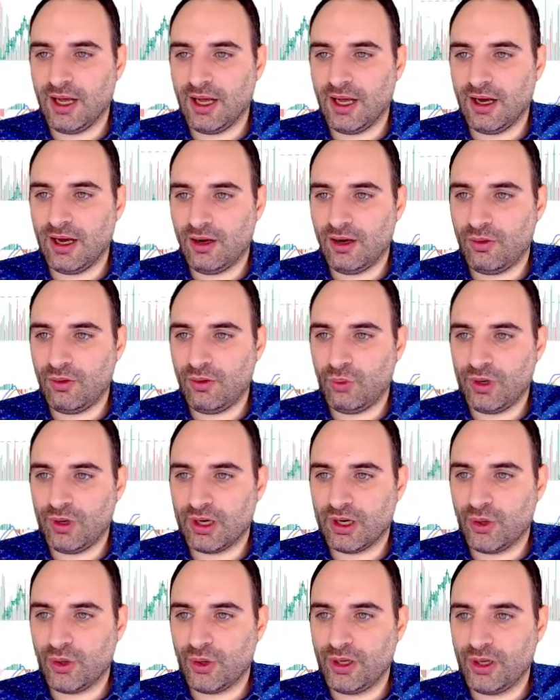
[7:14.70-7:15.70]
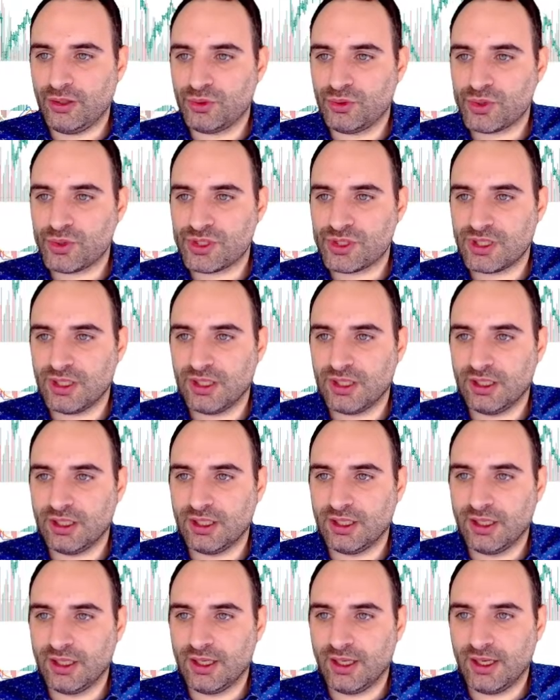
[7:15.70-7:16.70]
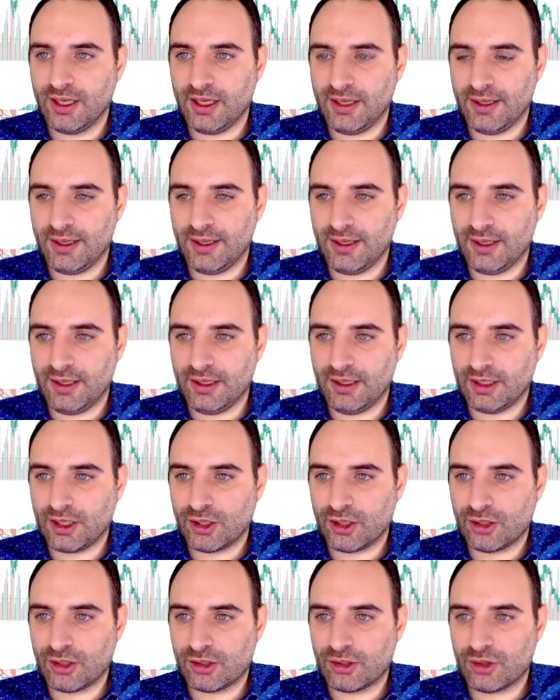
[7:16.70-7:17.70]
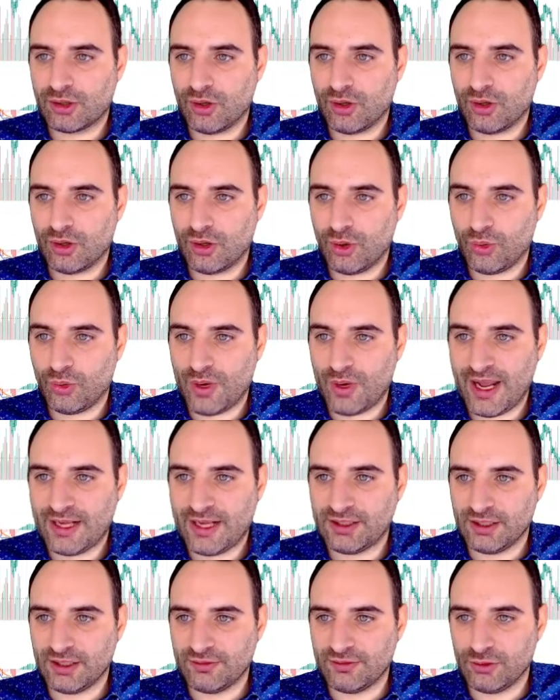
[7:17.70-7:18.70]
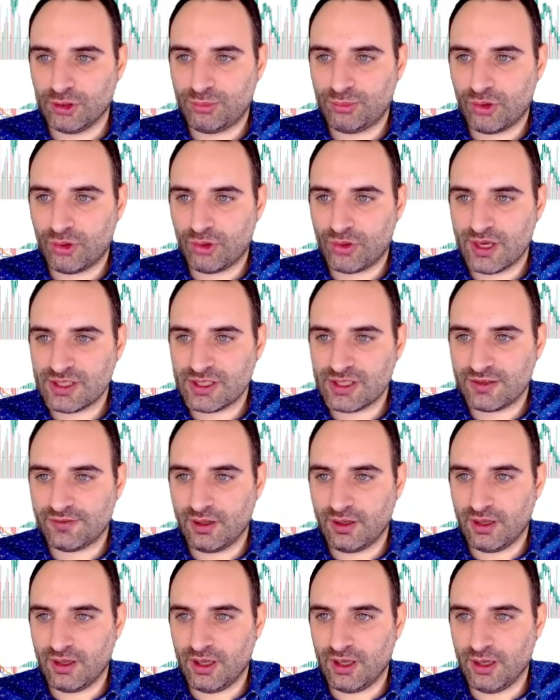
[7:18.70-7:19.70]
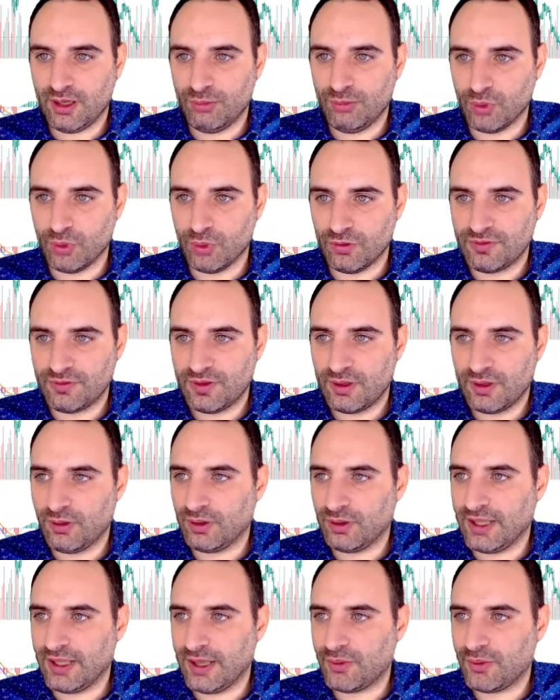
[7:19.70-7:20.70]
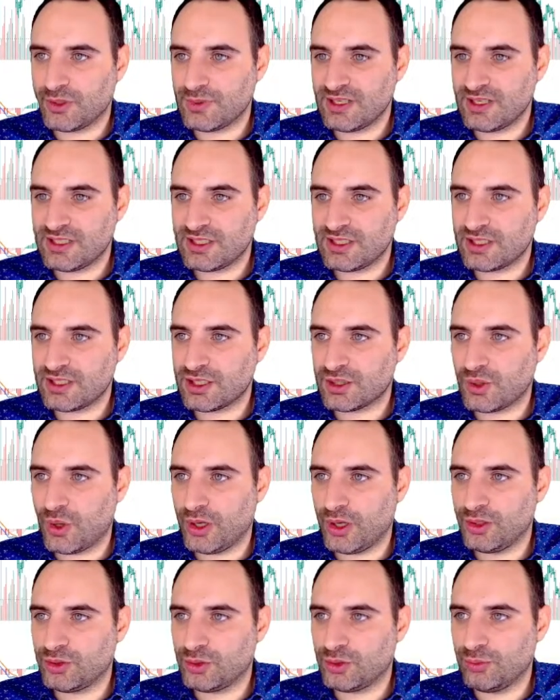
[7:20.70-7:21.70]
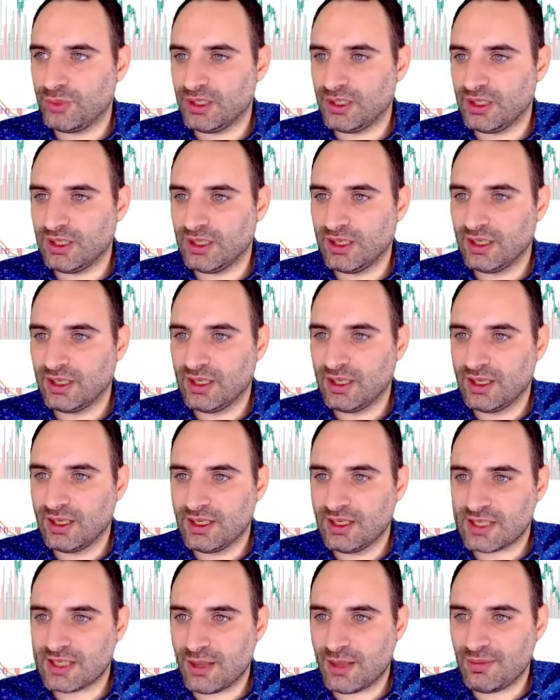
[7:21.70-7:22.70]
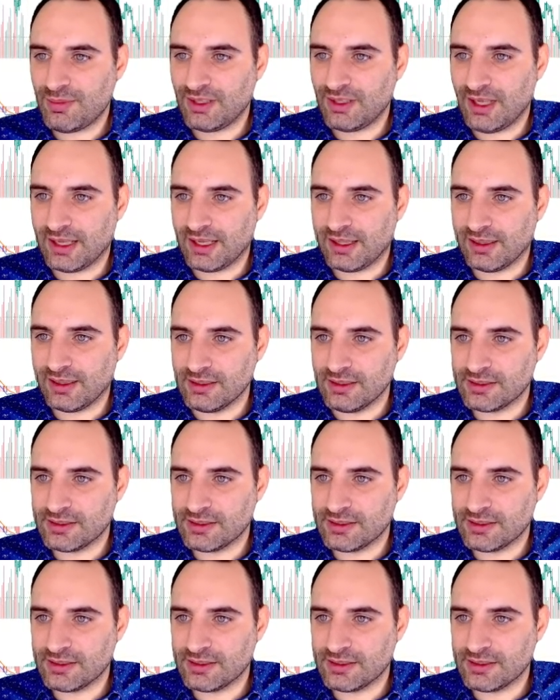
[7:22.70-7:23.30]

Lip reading: we're going to see corrective, not progressive move, okay, which means this is going to be something like this,